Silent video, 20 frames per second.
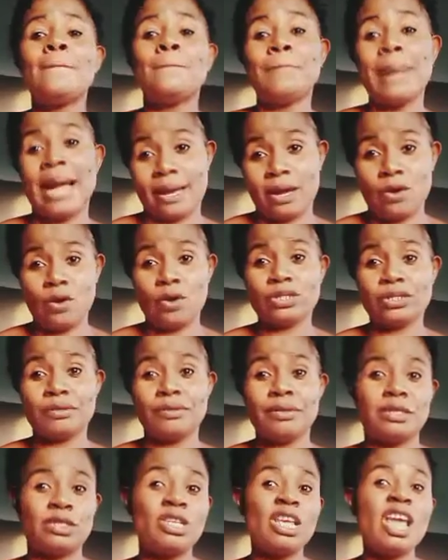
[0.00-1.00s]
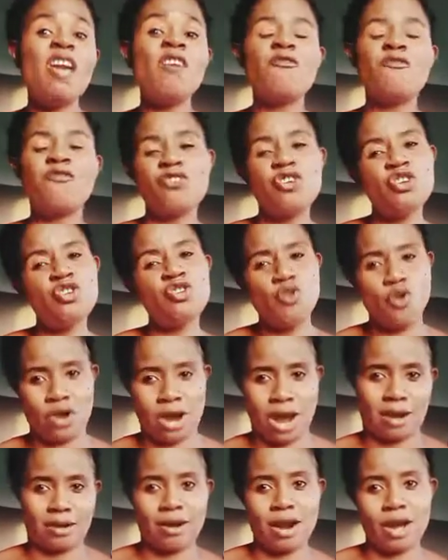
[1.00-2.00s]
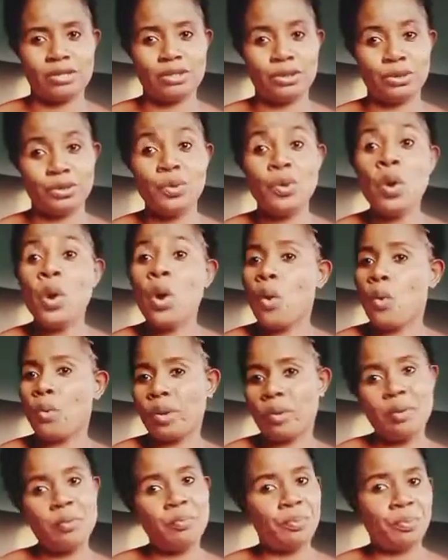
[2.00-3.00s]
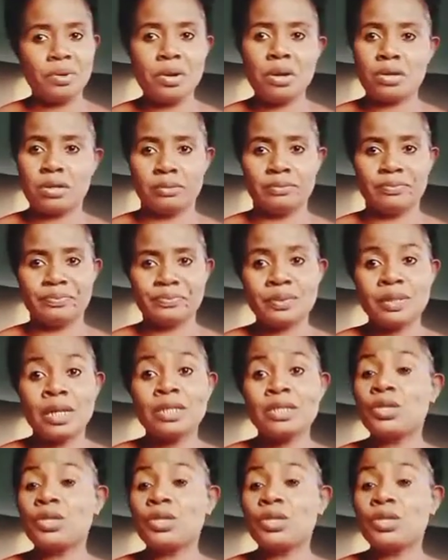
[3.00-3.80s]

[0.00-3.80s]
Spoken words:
by God's grace, every yoke around you will be broken.